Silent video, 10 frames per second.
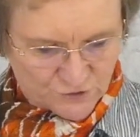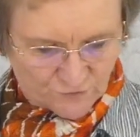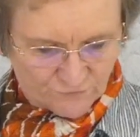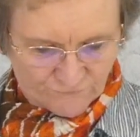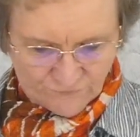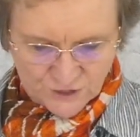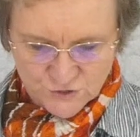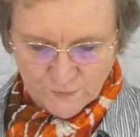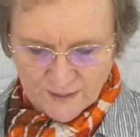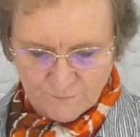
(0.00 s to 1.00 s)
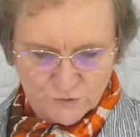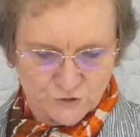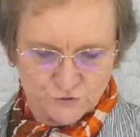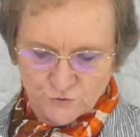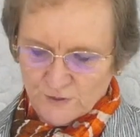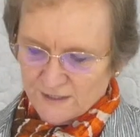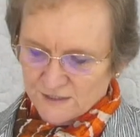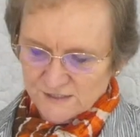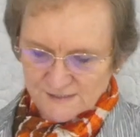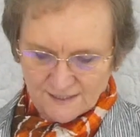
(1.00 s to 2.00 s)
of the finished one, but you do get
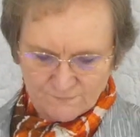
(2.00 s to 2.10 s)
this